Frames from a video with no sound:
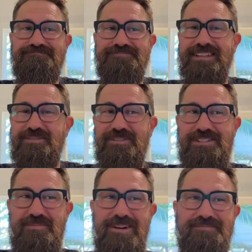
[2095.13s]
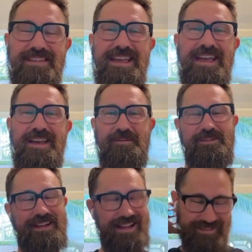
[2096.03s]
That's really smart.
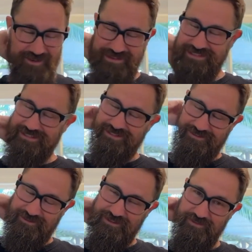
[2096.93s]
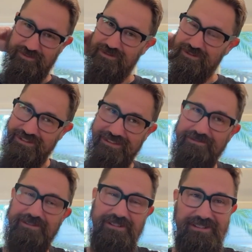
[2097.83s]
Well, yeah, no, these are some really,
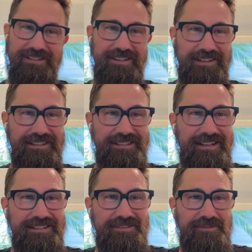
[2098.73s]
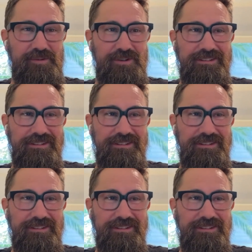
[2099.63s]
really solid insights for